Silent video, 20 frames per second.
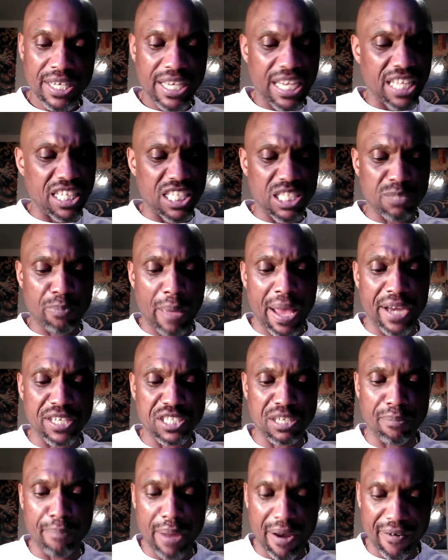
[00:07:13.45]
in the
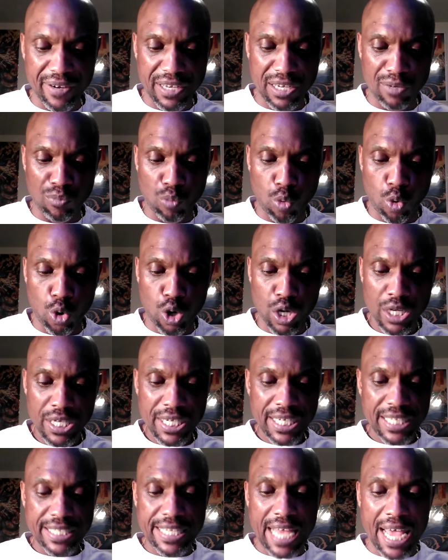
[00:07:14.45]
Spanish-American War,
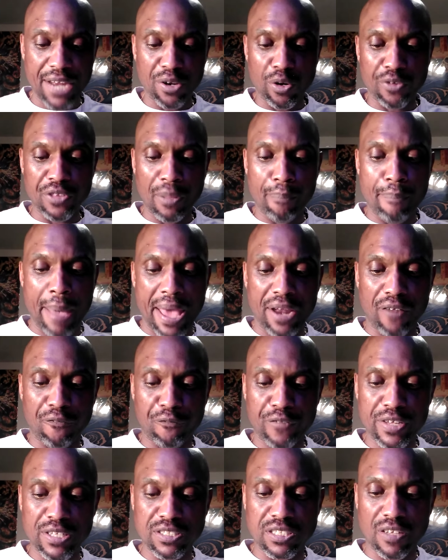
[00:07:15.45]
not on the
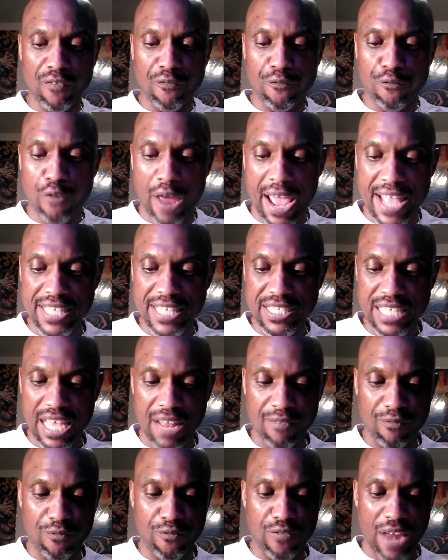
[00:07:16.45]
battlefields of France and
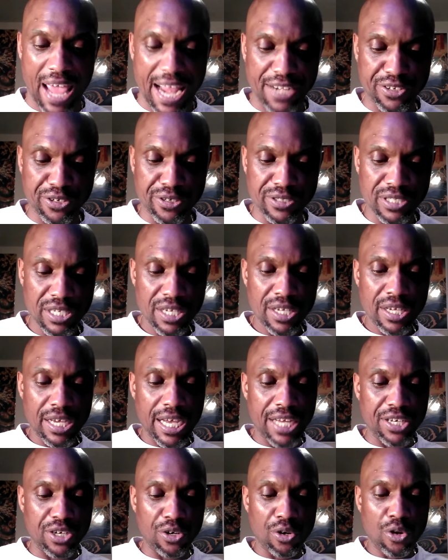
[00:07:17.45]
Flanders
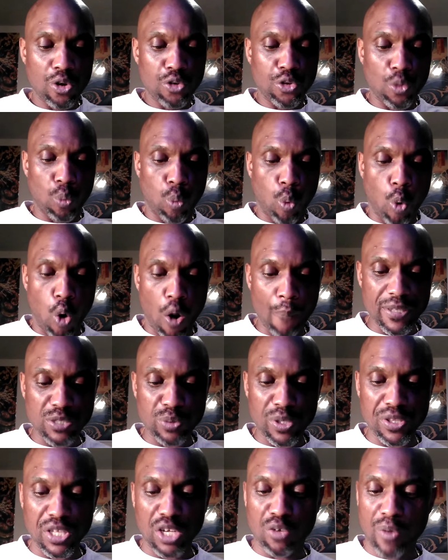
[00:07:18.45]
and the war
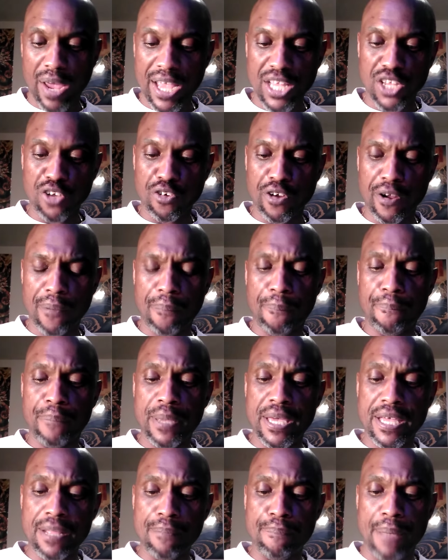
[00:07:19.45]
between the great
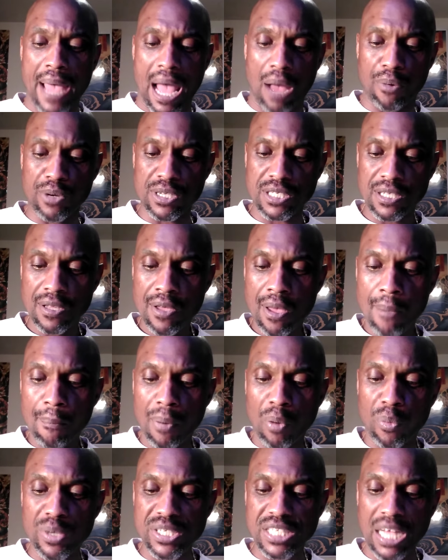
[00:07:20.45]
European powers, but
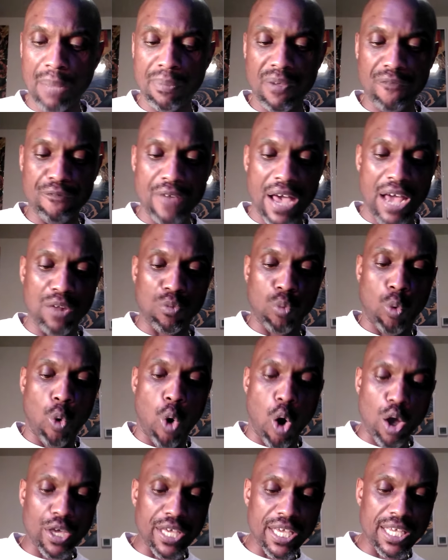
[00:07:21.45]
we shall be found
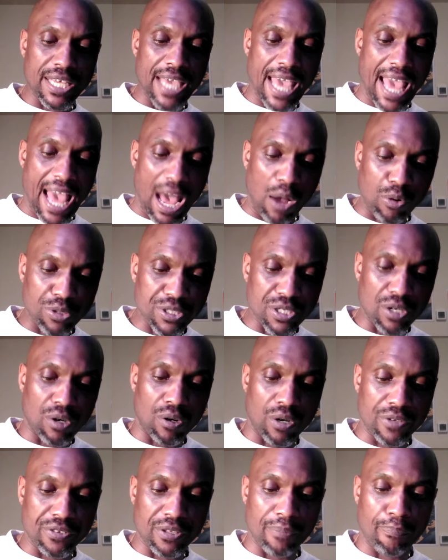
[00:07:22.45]
walking out
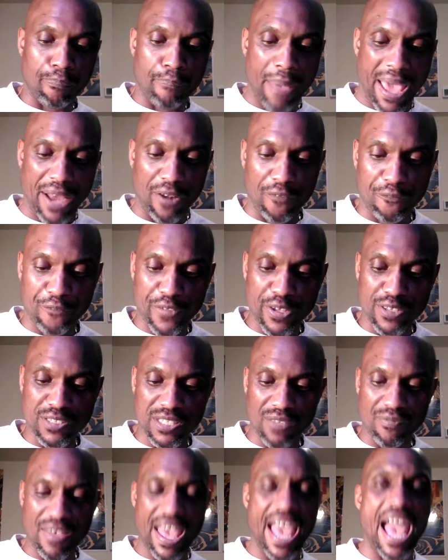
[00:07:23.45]
on the battlefields
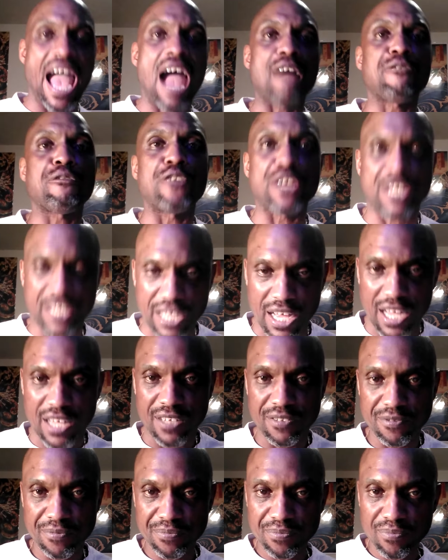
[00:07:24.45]
of Africa.
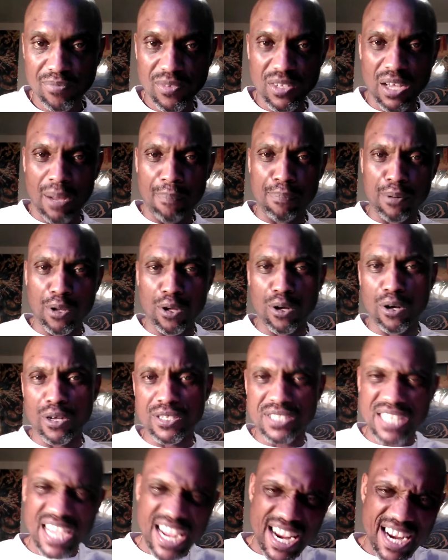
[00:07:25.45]
Applause.